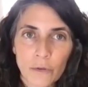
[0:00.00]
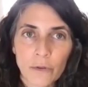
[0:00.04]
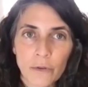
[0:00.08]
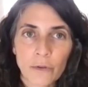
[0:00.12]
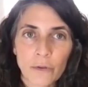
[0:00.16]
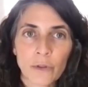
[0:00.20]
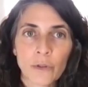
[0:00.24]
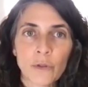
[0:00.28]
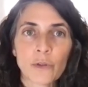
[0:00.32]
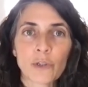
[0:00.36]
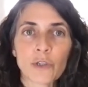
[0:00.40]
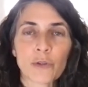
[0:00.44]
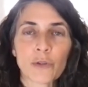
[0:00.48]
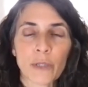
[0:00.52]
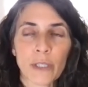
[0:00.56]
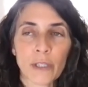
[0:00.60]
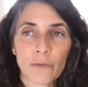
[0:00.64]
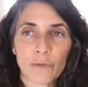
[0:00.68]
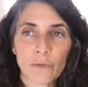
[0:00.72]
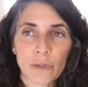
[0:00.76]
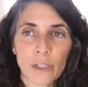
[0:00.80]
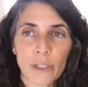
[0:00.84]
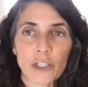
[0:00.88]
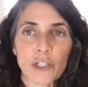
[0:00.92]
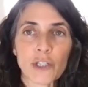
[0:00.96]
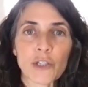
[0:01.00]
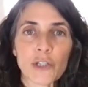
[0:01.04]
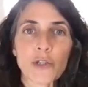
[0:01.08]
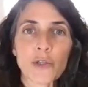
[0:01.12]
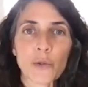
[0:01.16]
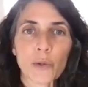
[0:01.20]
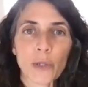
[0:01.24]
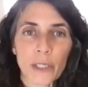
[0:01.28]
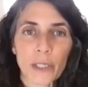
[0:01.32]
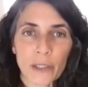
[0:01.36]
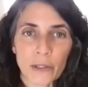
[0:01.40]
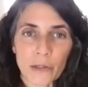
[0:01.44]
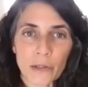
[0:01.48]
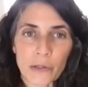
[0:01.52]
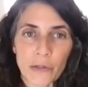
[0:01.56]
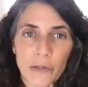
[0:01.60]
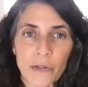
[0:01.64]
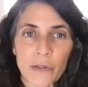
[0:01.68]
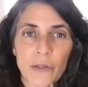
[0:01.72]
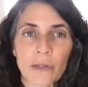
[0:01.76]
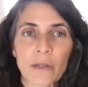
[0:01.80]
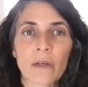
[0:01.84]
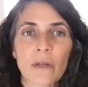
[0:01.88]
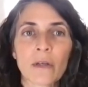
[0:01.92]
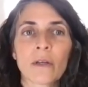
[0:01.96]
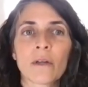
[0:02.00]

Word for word: nutrient rich soils,